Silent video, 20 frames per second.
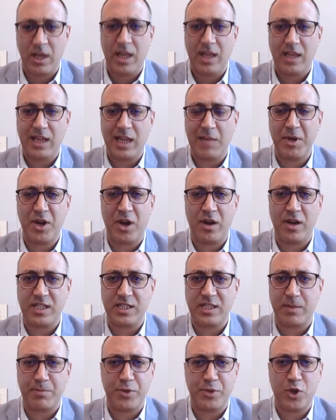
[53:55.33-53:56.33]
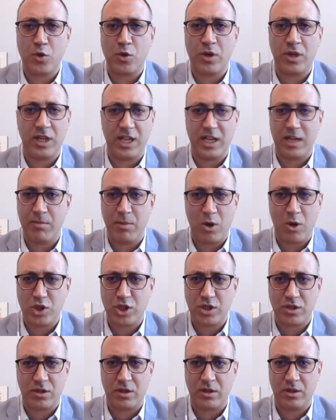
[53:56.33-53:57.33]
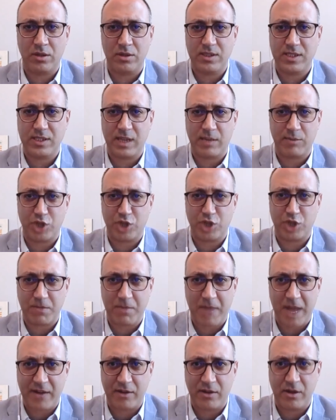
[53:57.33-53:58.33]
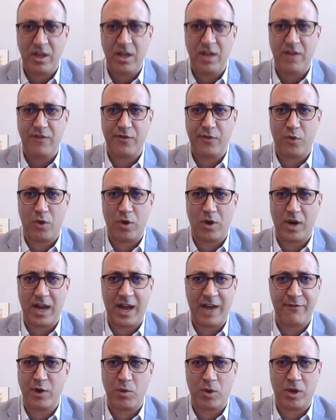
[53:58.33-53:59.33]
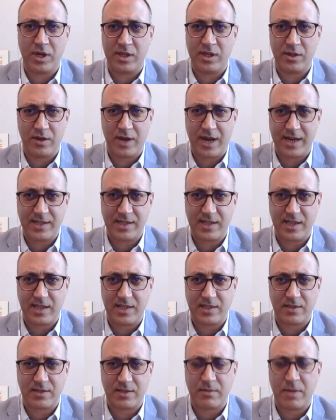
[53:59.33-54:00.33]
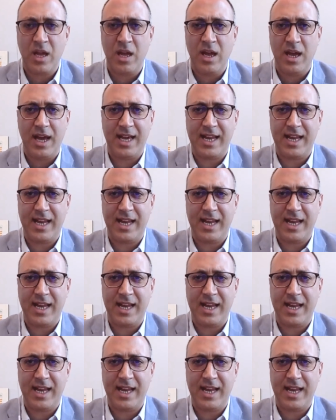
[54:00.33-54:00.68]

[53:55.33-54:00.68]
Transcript: Lebanon is a purely emotional subject matter for everyone in the United States. It